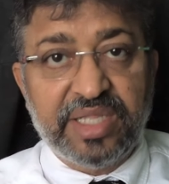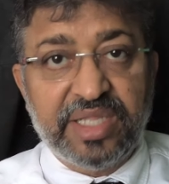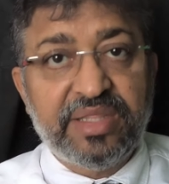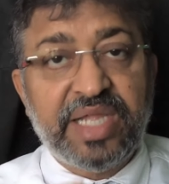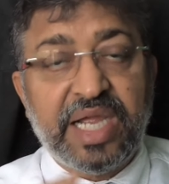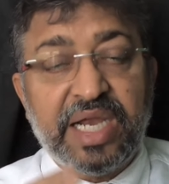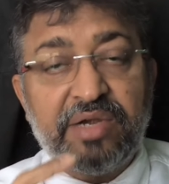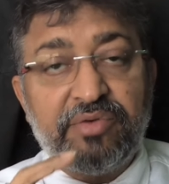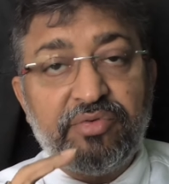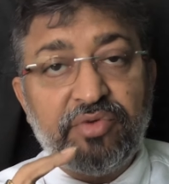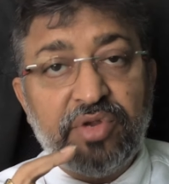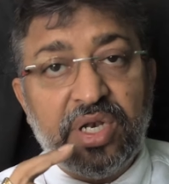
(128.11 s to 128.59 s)

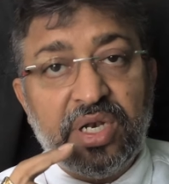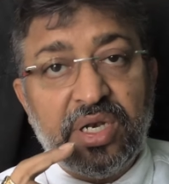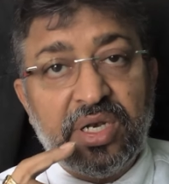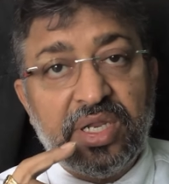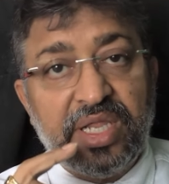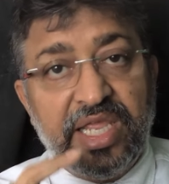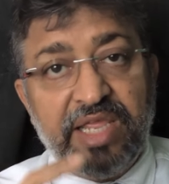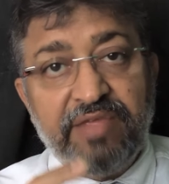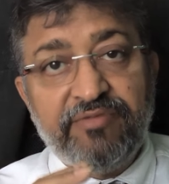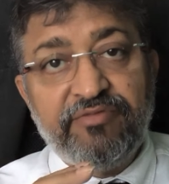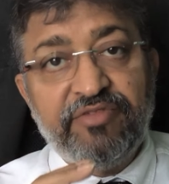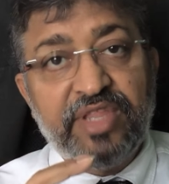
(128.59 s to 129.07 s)
and that will
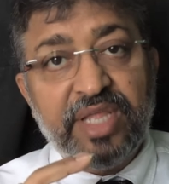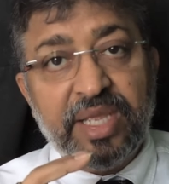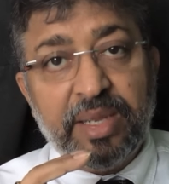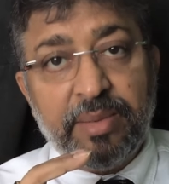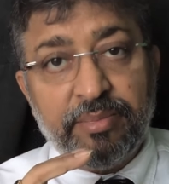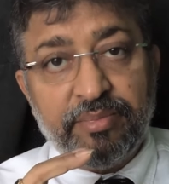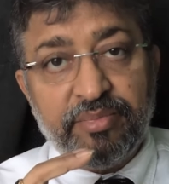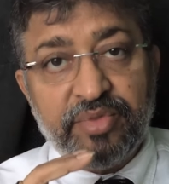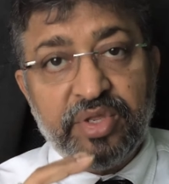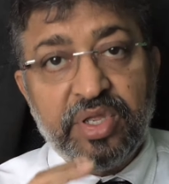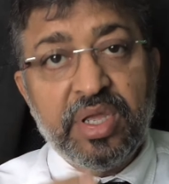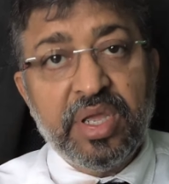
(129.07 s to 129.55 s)
give
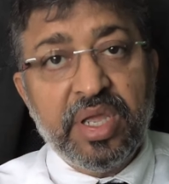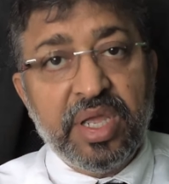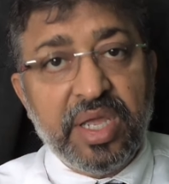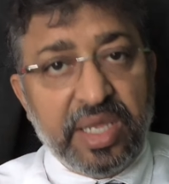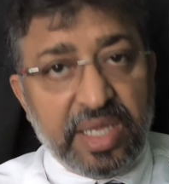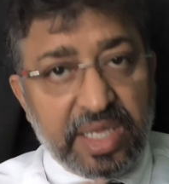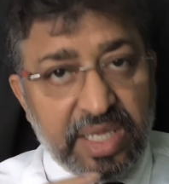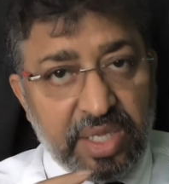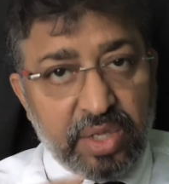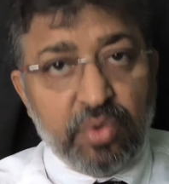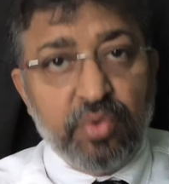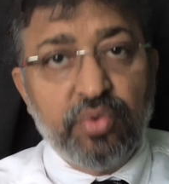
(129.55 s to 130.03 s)
them
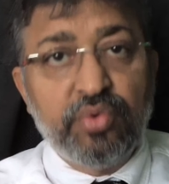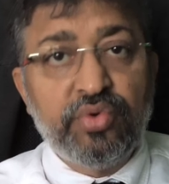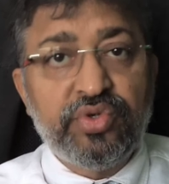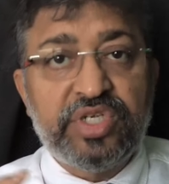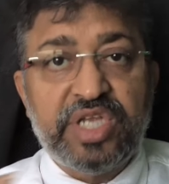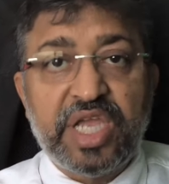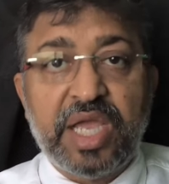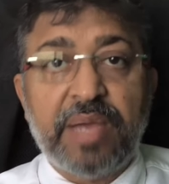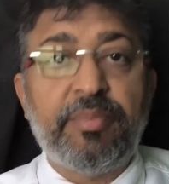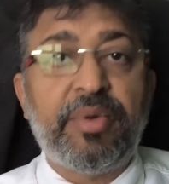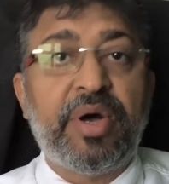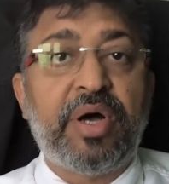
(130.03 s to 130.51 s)

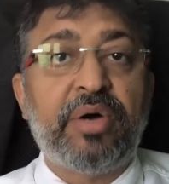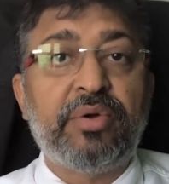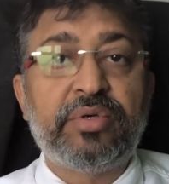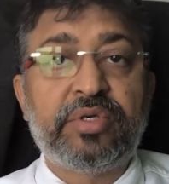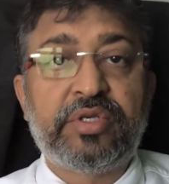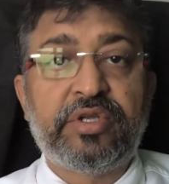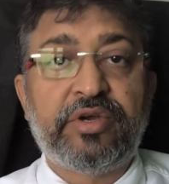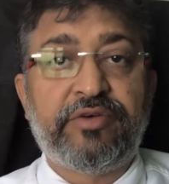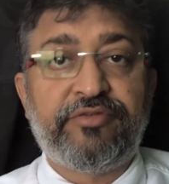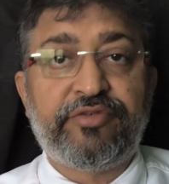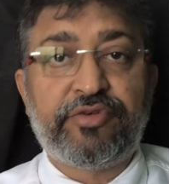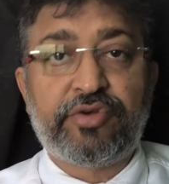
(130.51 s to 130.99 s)
huge
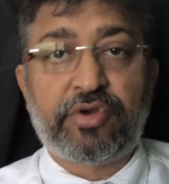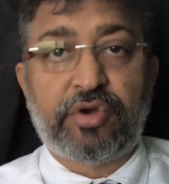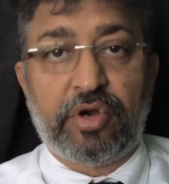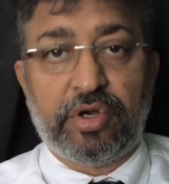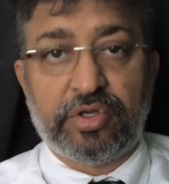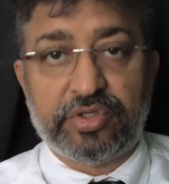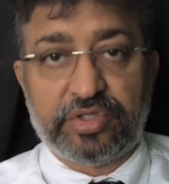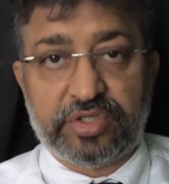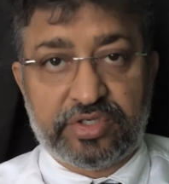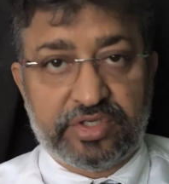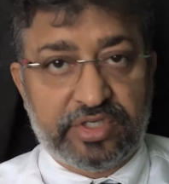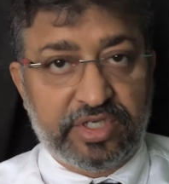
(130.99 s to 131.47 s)
amount of
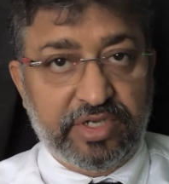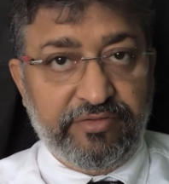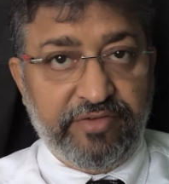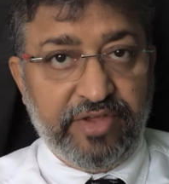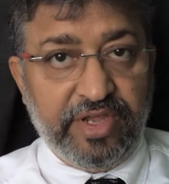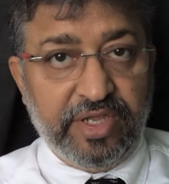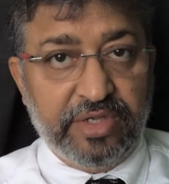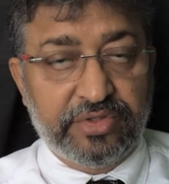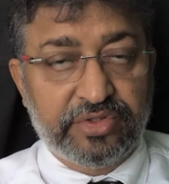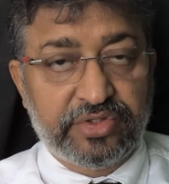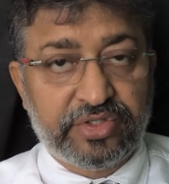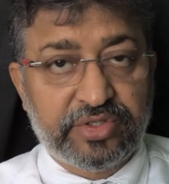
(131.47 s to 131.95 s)
cost
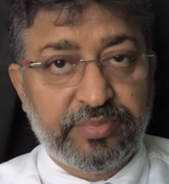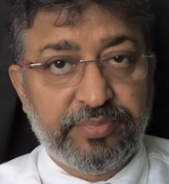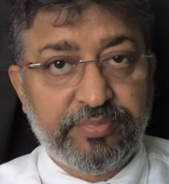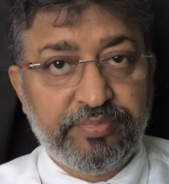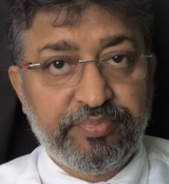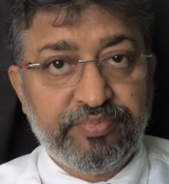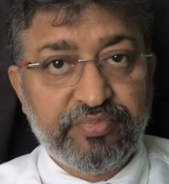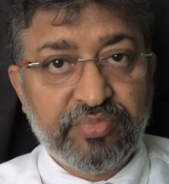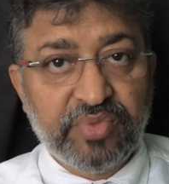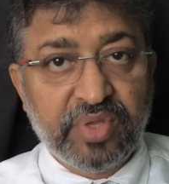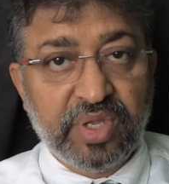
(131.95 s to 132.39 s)
savings